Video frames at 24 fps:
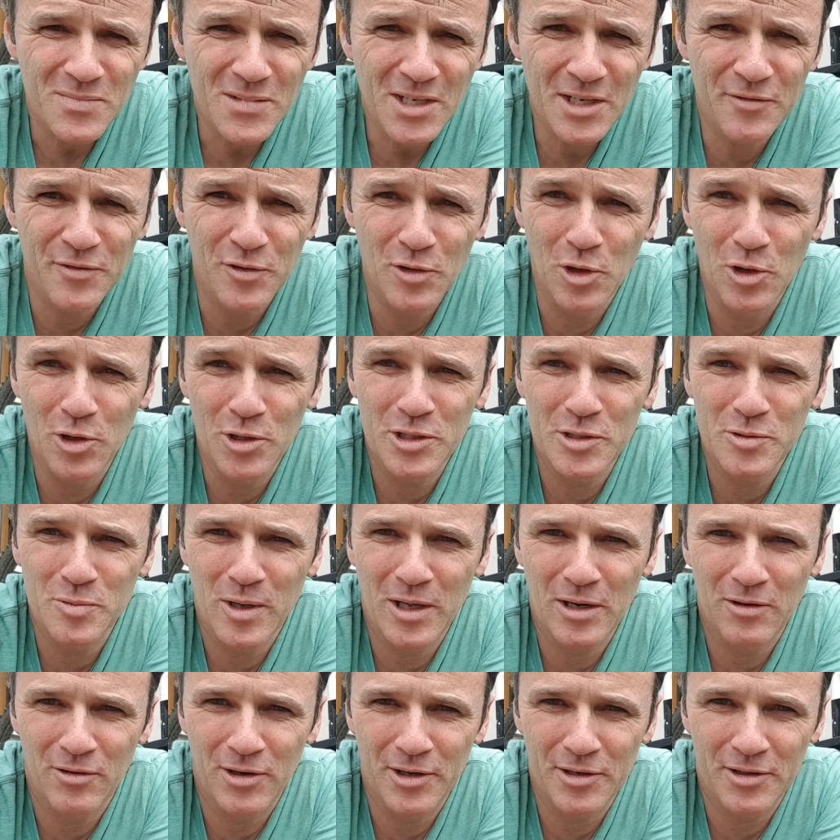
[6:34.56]
If you look as
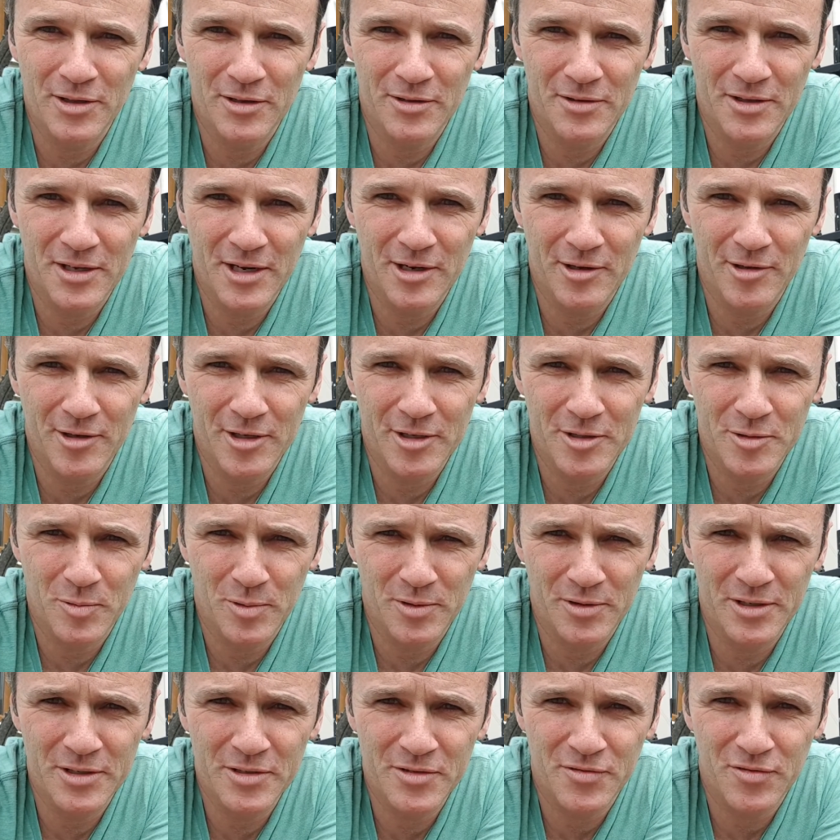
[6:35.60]
well, right, the areas
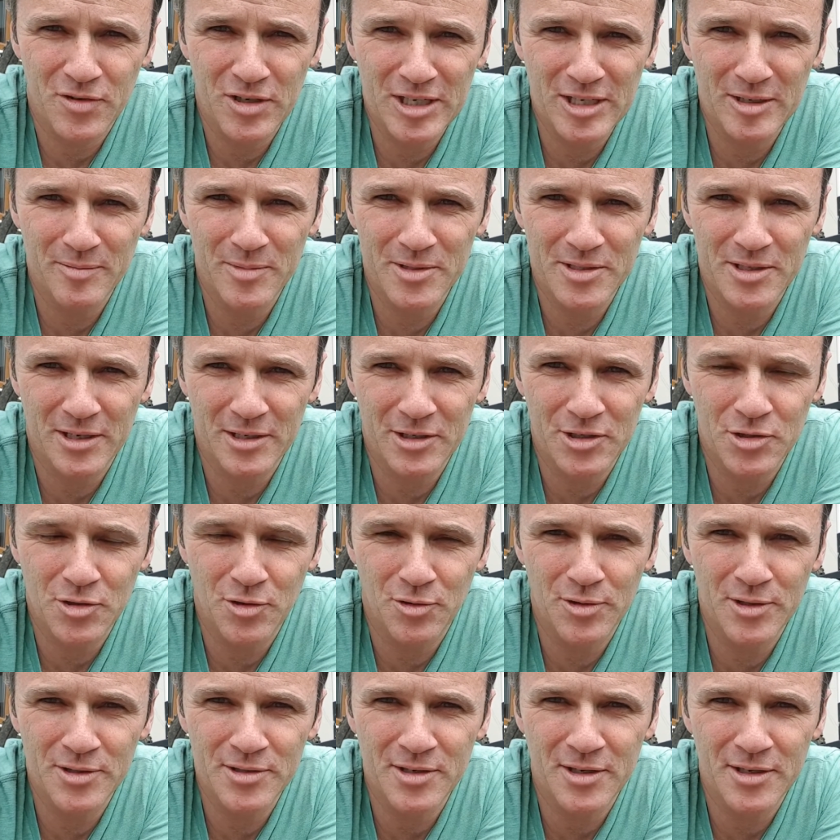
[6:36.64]
where this frame is kind of
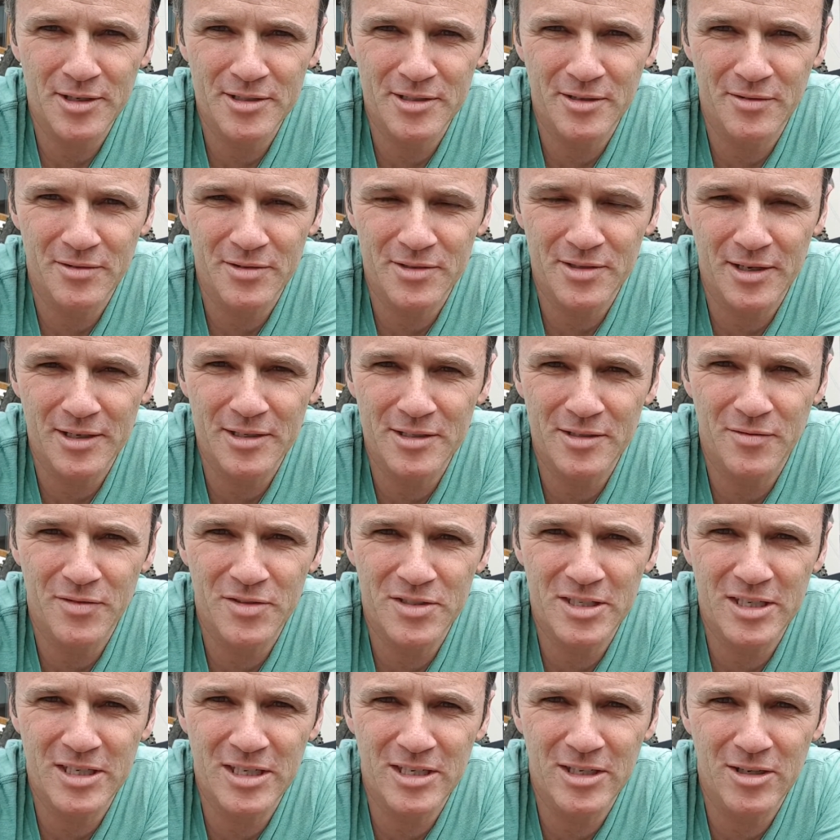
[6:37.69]
showing signs of
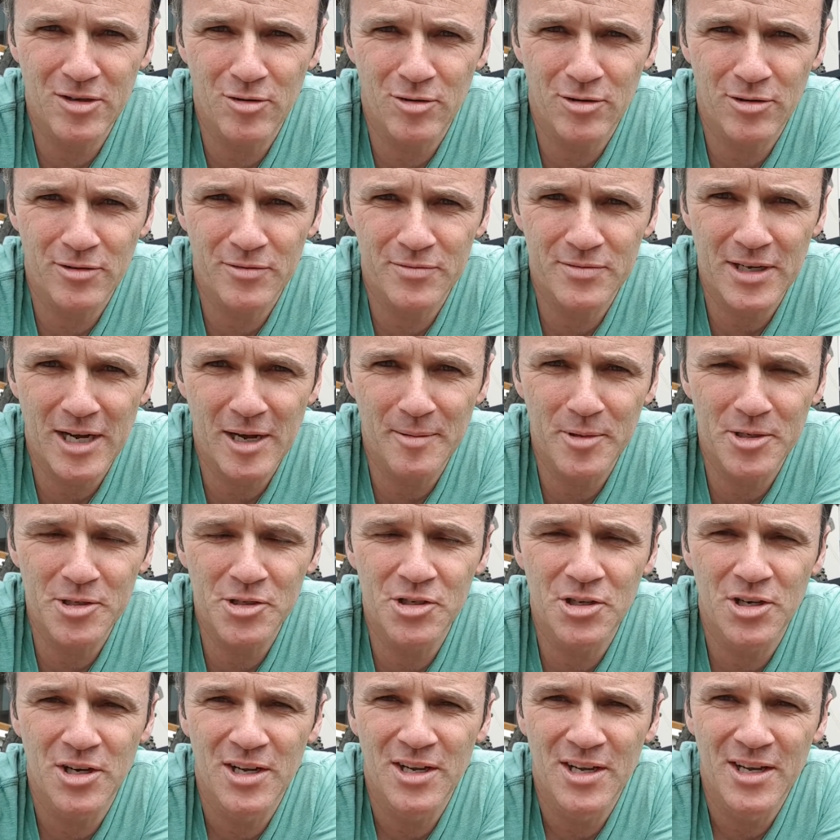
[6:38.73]
fatigue or
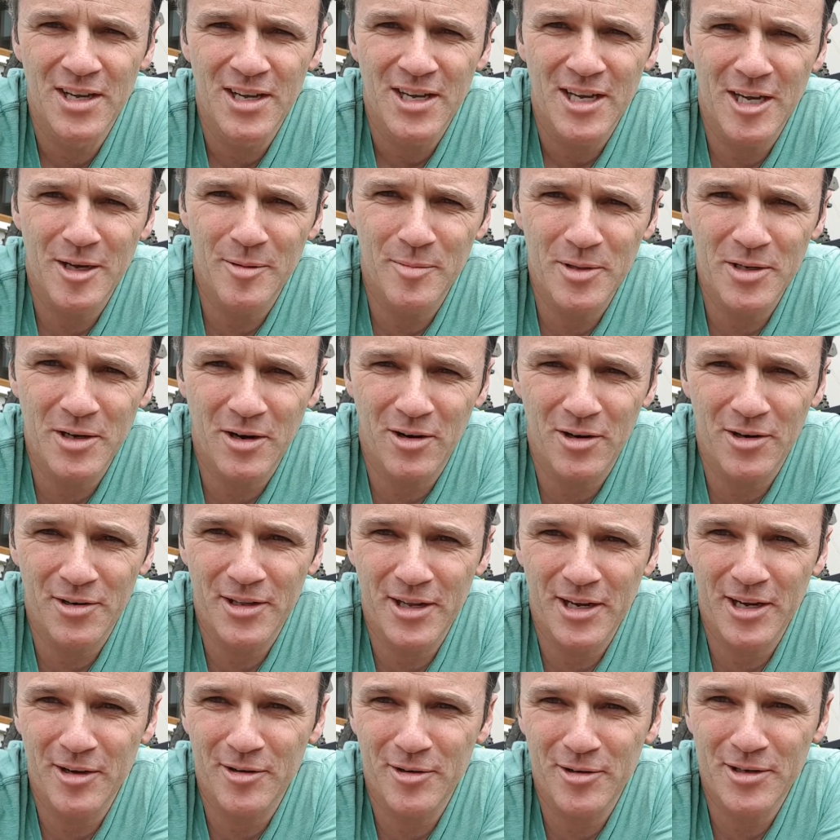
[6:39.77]
damage, are
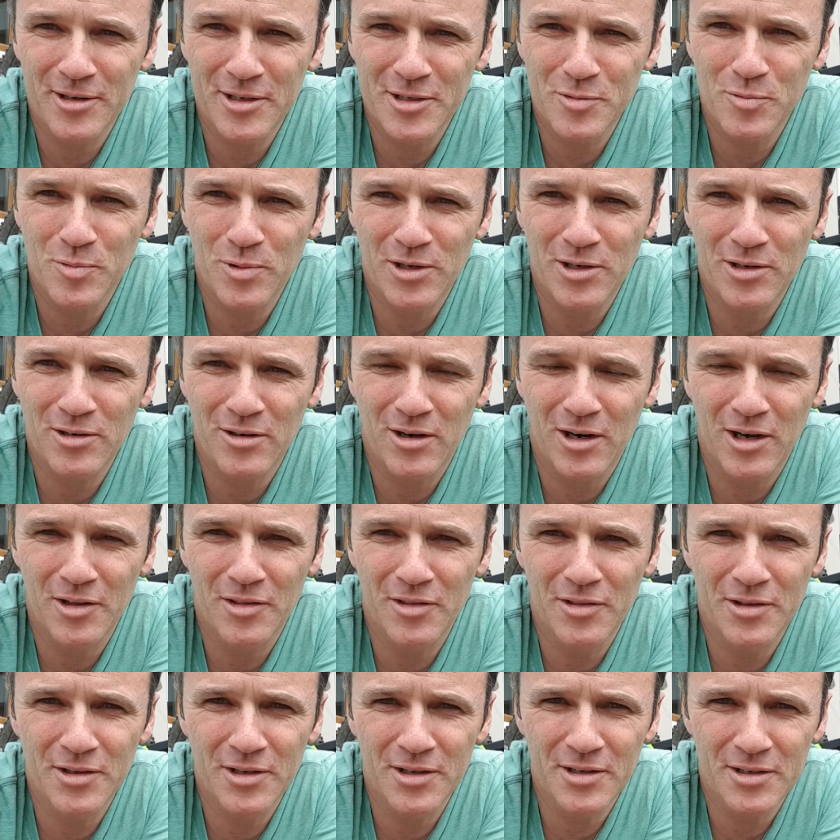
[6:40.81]
the areas where
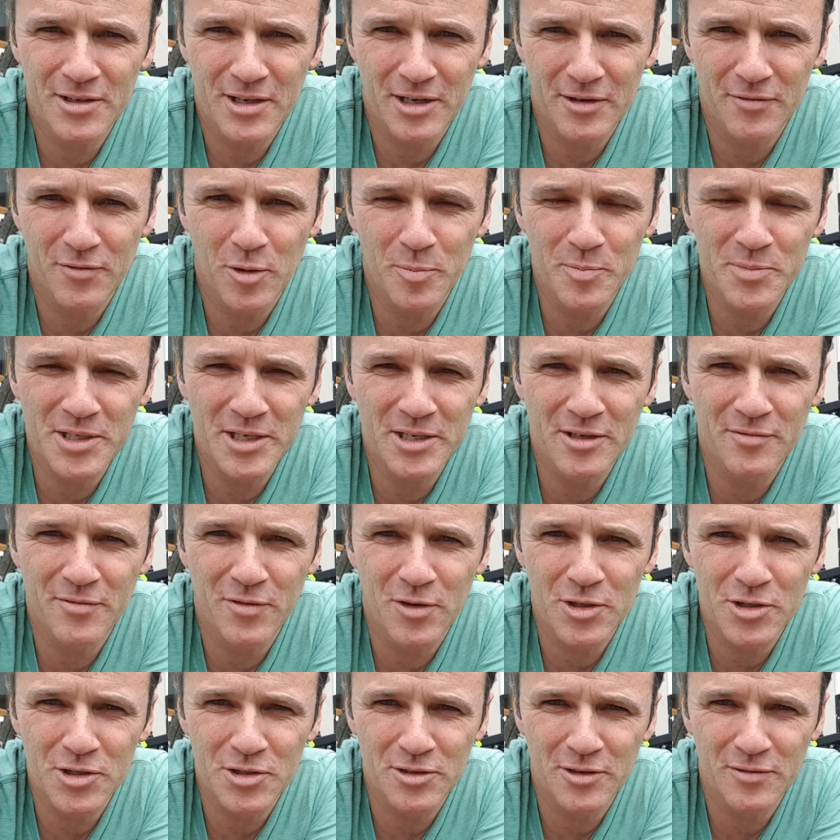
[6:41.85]
on the kind of updated
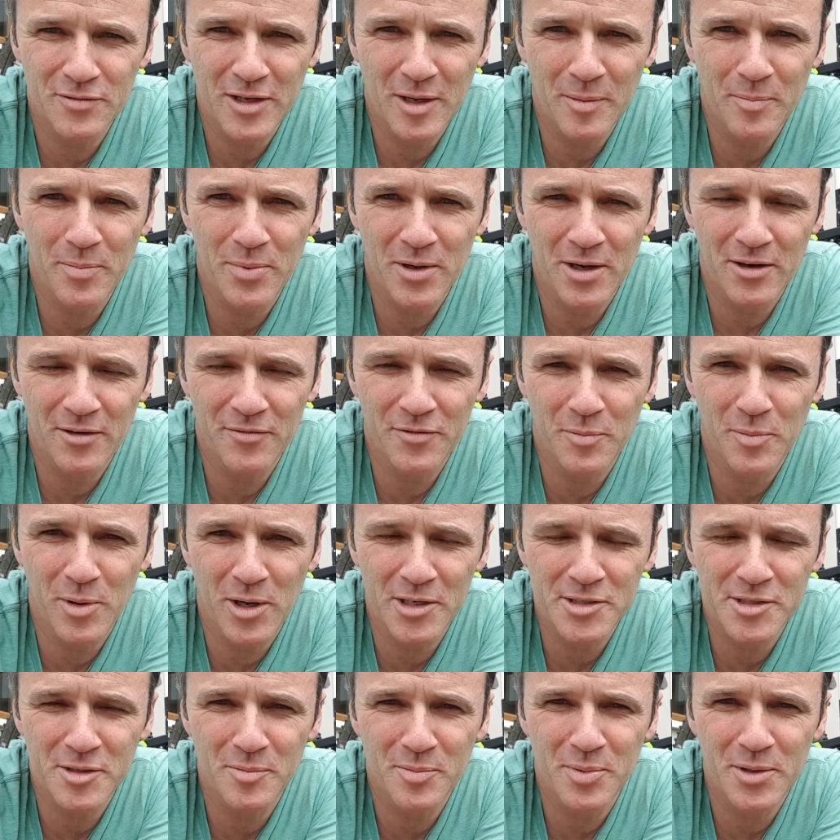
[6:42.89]
version of the
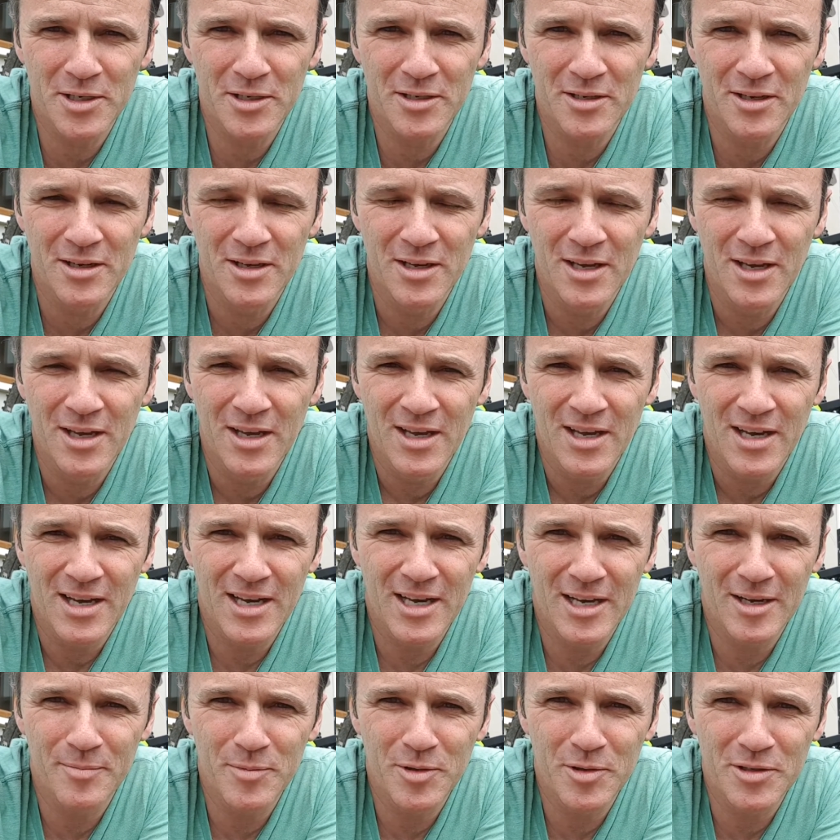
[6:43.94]
Bossnut bike,
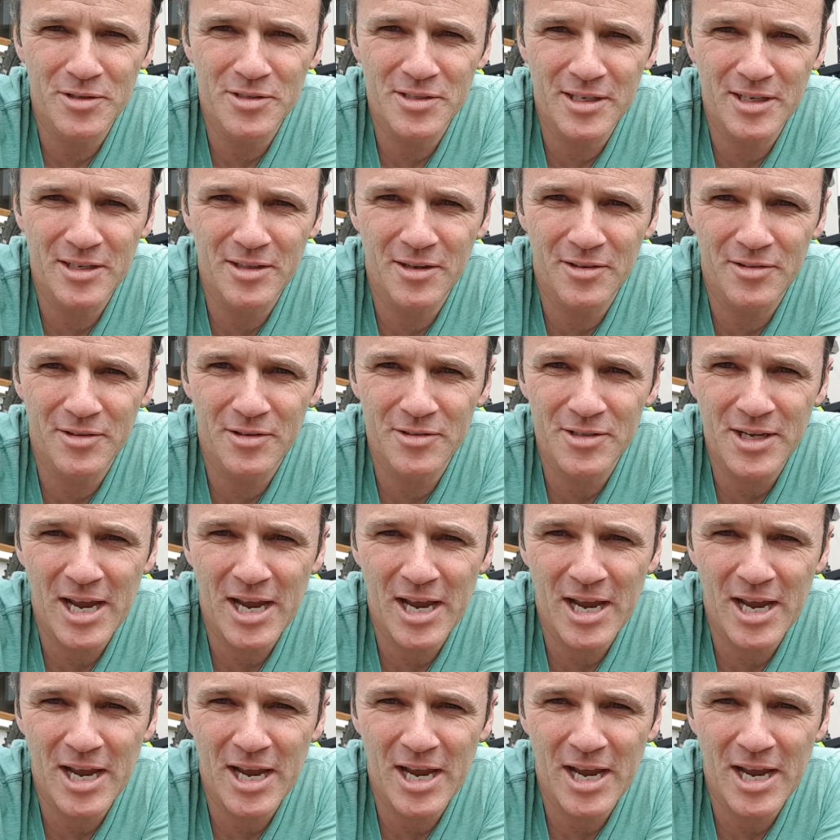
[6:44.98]
you can see that there's